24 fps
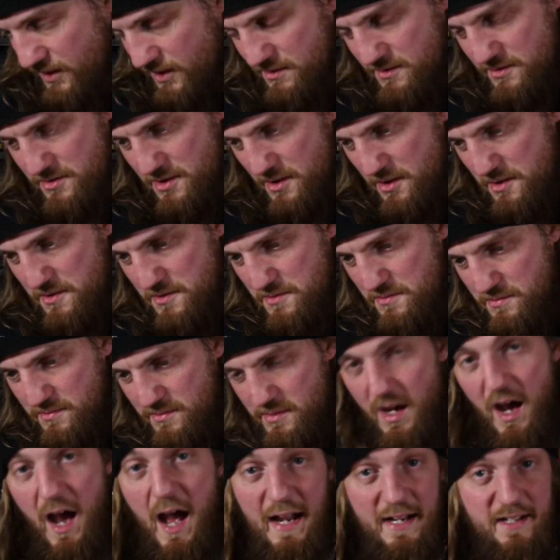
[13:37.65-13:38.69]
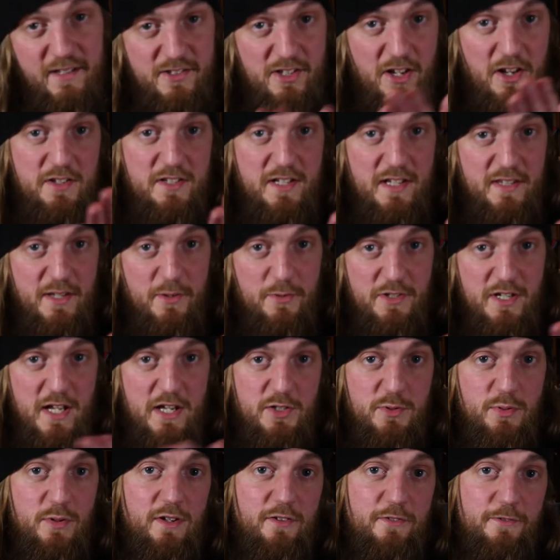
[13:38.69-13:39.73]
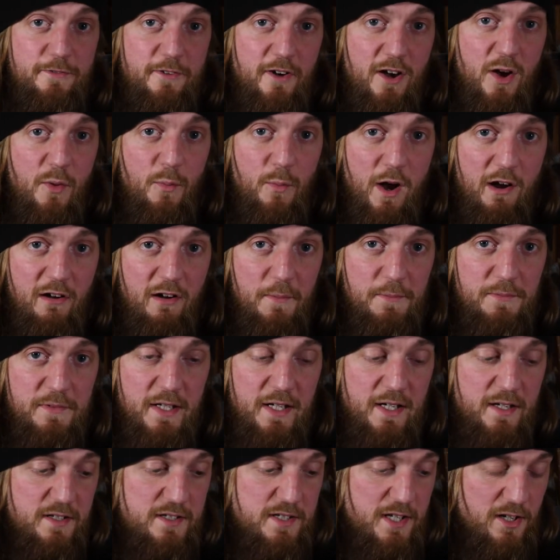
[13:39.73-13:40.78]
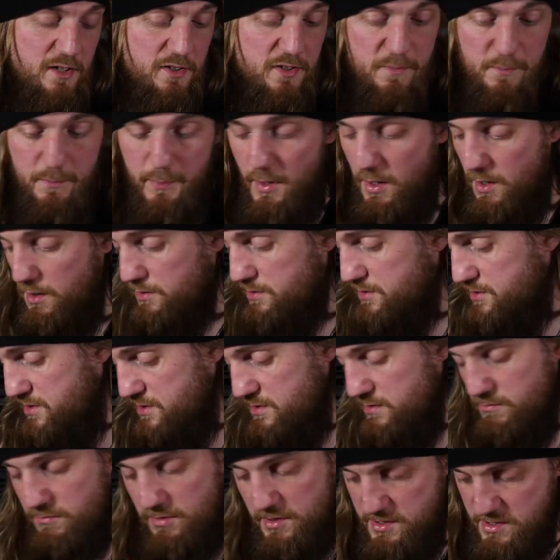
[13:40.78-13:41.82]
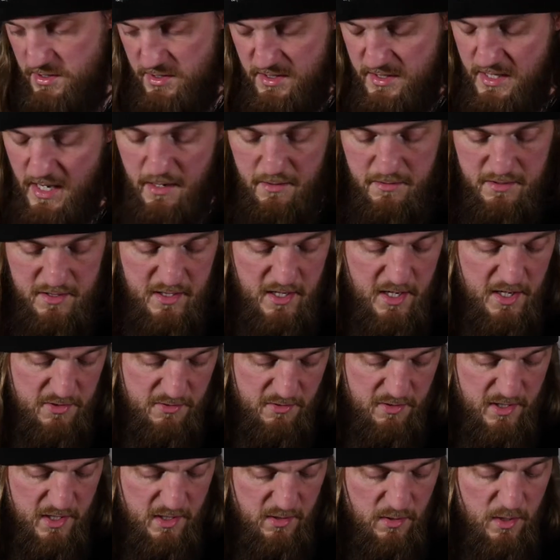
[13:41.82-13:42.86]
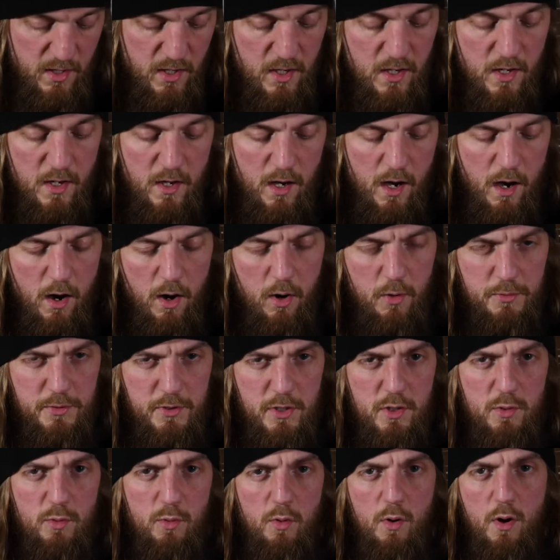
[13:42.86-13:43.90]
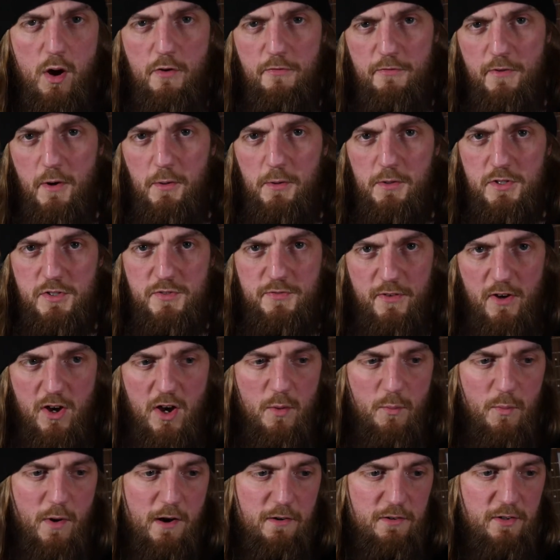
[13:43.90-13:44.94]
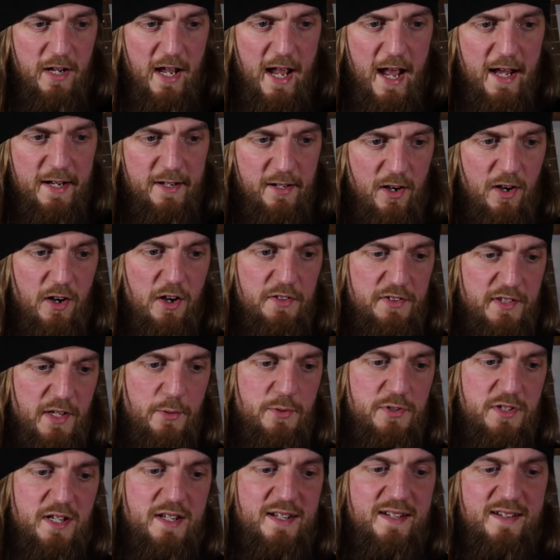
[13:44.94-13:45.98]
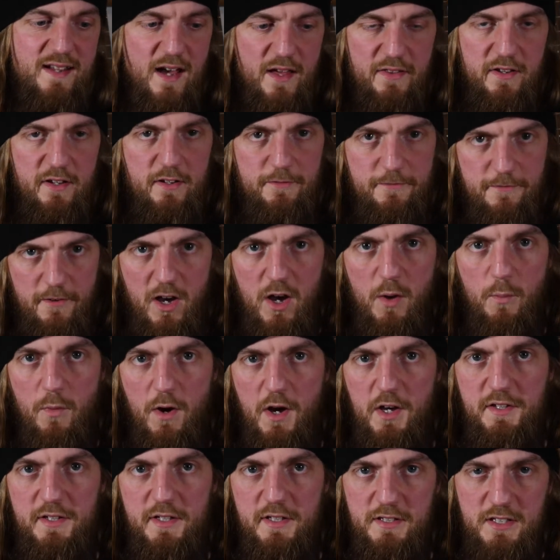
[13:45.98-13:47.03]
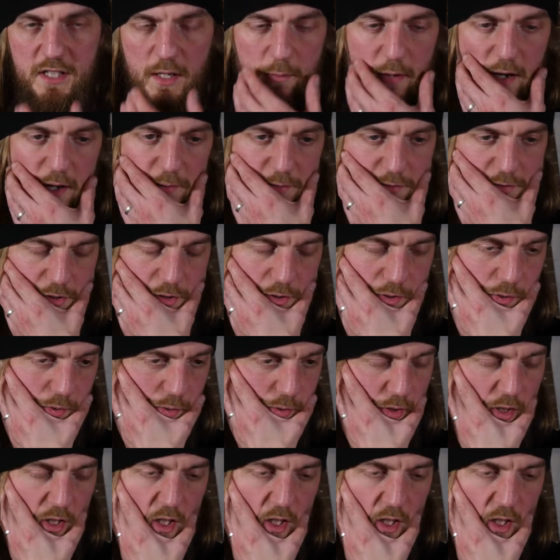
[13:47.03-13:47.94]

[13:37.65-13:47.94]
so. And it turns out there was actually a firmware update. It said on the box, which is downstairs right now, oh, new autofocus firmware, and I had heard there was another firmware that had come out to